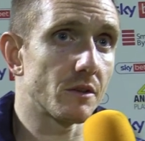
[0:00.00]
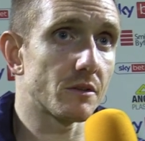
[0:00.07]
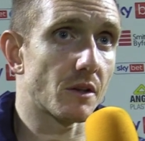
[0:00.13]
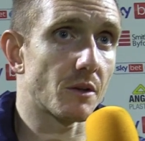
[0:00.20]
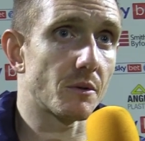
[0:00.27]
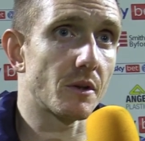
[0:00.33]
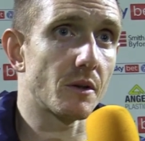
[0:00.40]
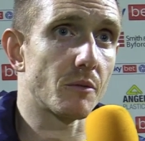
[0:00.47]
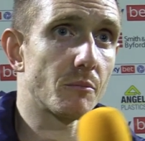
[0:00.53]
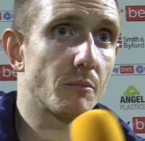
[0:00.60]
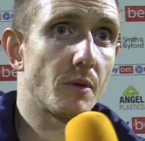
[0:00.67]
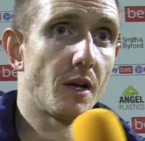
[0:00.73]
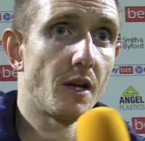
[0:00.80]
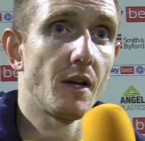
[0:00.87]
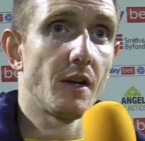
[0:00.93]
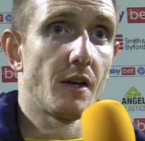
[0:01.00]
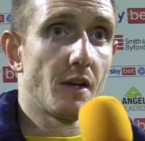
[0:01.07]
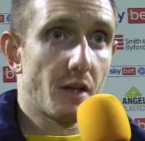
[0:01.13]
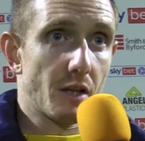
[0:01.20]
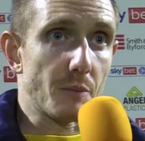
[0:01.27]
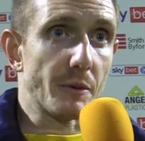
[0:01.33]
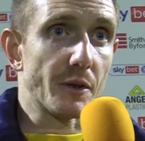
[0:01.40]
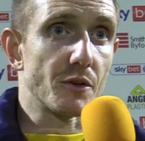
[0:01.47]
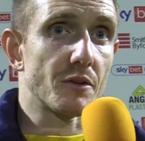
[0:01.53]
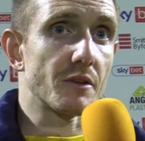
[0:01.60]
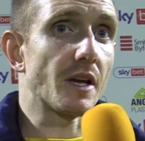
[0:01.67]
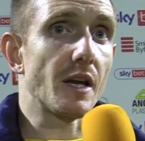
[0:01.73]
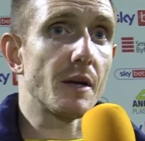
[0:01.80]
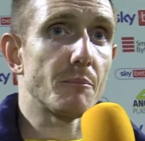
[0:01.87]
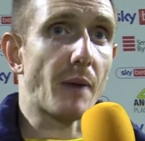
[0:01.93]
So, it'd be good to
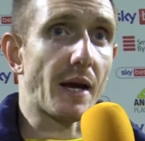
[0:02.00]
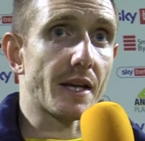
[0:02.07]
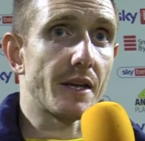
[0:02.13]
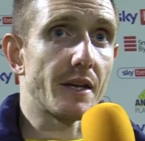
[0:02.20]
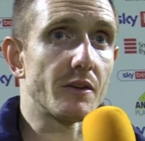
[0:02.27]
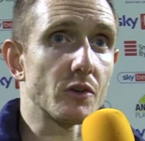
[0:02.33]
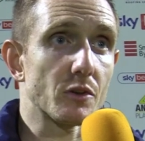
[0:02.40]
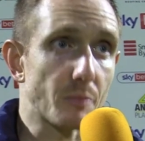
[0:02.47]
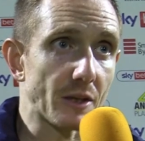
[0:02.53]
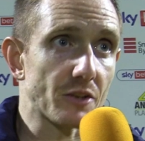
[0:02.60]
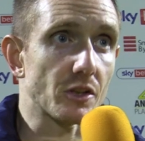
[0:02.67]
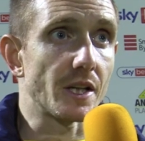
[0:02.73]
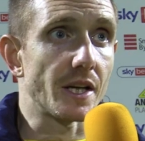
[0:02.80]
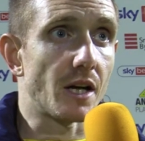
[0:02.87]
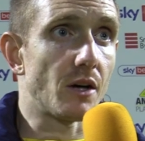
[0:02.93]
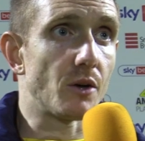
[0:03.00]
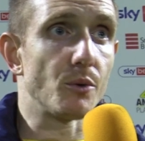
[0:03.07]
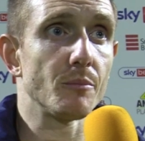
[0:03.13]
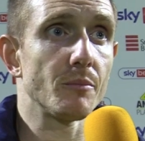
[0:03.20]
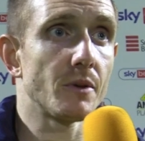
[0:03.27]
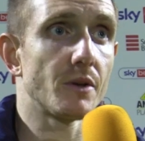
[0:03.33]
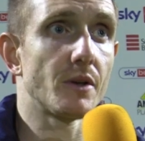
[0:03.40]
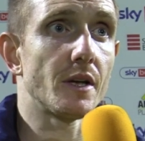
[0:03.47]
get it back here, especially at home,